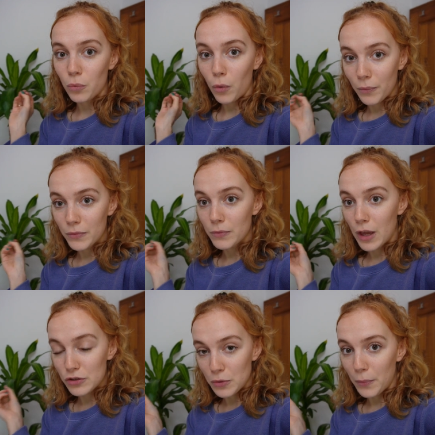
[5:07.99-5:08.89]
one,
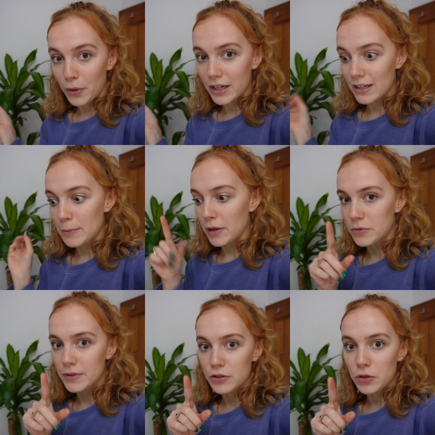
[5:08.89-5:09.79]
at some point, especially with the